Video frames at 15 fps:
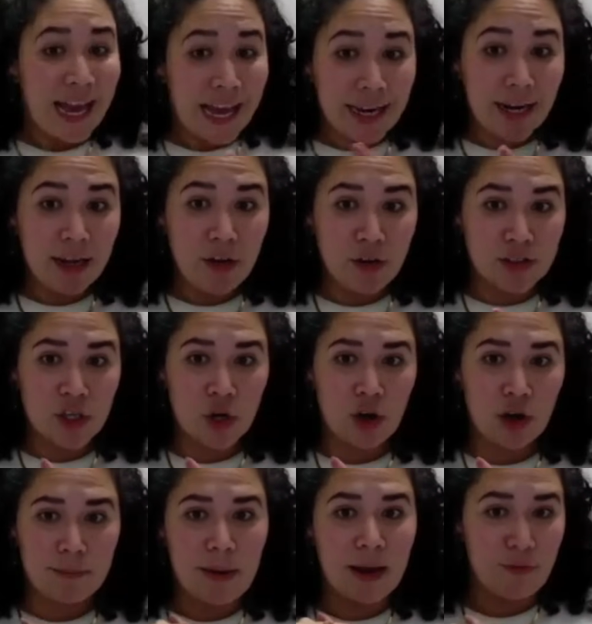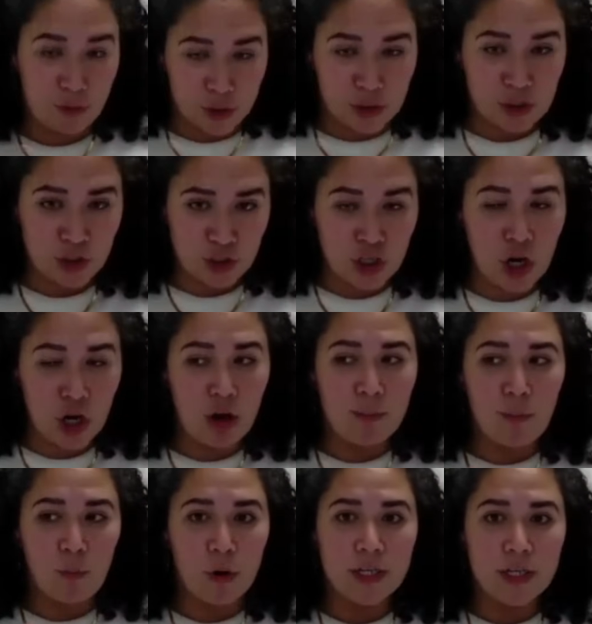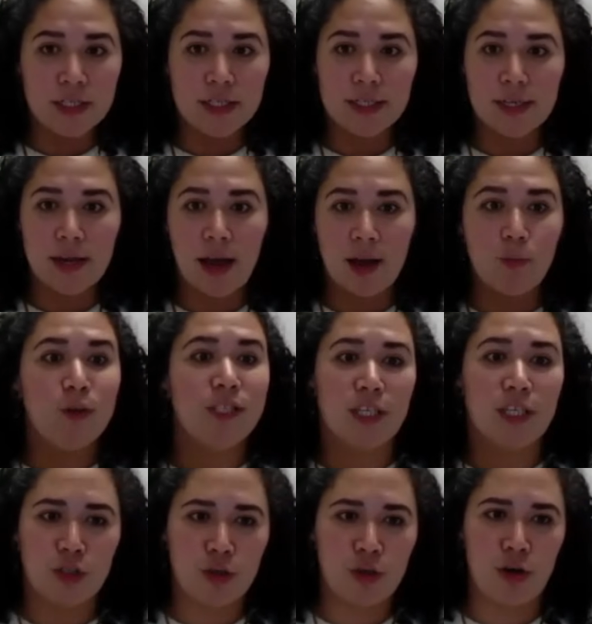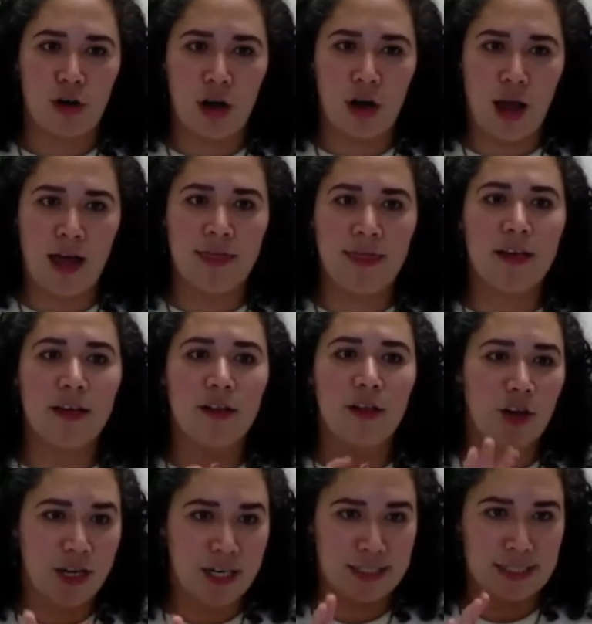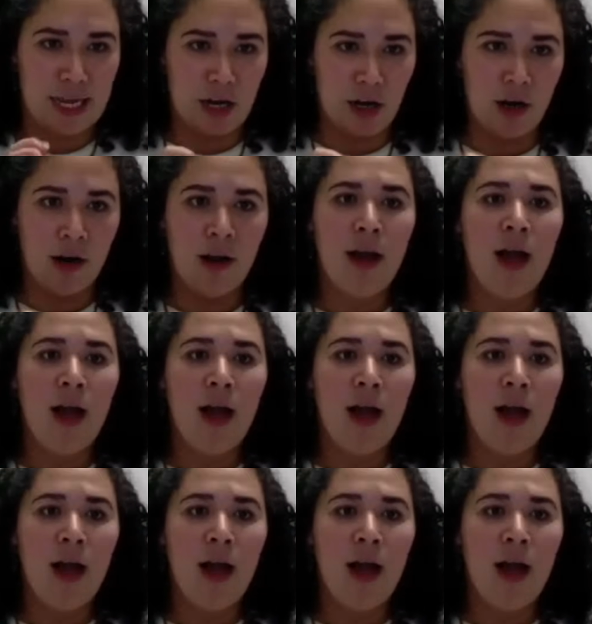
And I also got my first job was I was a tutor at the learning center.